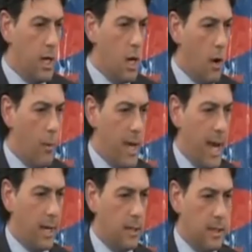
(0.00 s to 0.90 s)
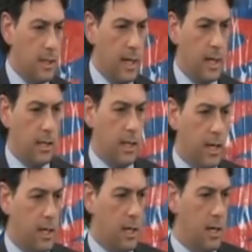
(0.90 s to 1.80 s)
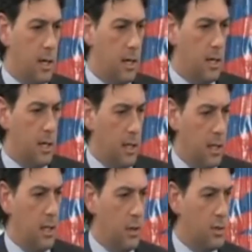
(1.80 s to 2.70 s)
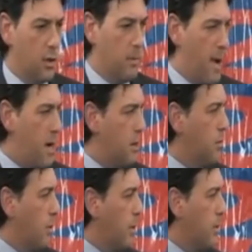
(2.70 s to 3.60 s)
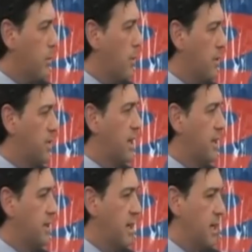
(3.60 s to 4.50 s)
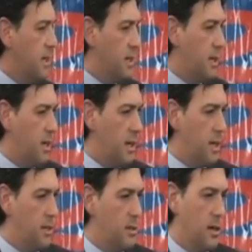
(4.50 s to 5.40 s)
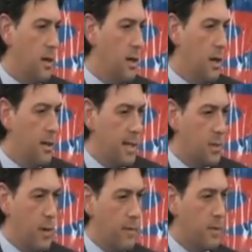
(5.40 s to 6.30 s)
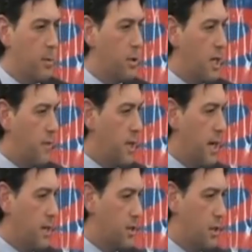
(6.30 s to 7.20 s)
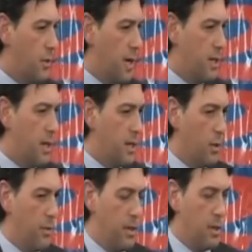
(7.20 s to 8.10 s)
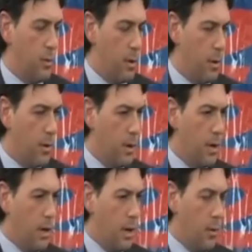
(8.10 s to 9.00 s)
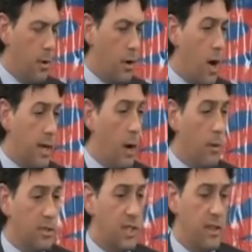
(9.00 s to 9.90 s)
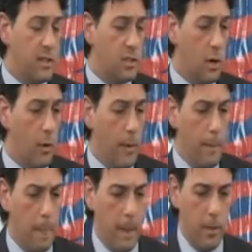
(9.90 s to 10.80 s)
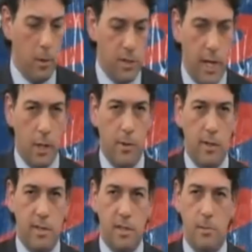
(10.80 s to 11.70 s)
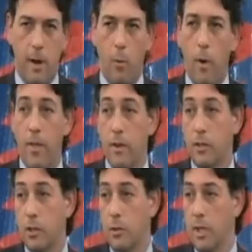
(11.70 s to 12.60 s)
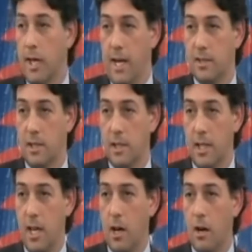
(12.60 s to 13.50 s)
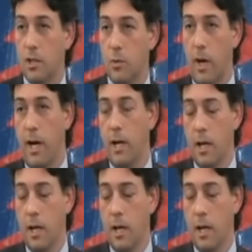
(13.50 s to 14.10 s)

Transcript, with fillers: no, we handled it like, like uh, you know, as though it mattered what we, what we said and did, and, and uh, that's the way you have to approach every case. So I, I don't think that we were, we were cocky. I will say this, though. Uh, there was a lot of criticism about whether to do the case, and here is where